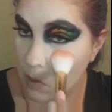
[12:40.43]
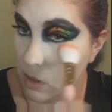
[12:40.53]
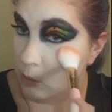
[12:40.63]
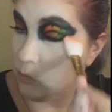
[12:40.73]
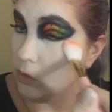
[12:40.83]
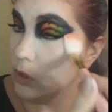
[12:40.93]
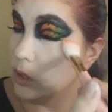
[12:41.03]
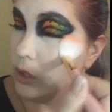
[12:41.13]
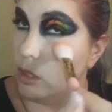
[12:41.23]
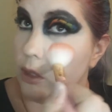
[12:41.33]
I'm
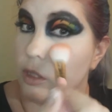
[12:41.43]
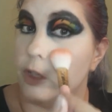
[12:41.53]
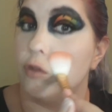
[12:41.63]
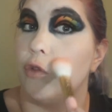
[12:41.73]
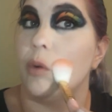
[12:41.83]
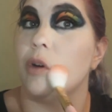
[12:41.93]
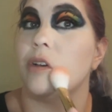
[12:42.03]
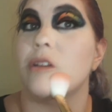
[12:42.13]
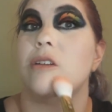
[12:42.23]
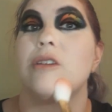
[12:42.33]
really not looking
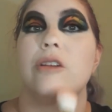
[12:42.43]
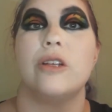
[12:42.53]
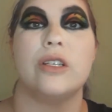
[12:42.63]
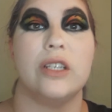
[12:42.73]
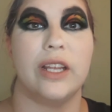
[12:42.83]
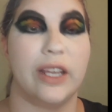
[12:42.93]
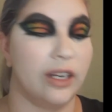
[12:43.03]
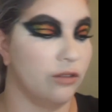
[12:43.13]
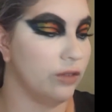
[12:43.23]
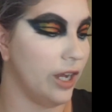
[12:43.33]
forward to
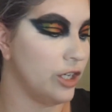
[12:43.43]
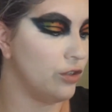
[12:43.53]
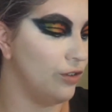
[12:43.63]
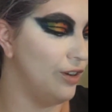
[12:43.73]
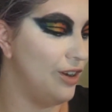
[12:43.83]
taking a flash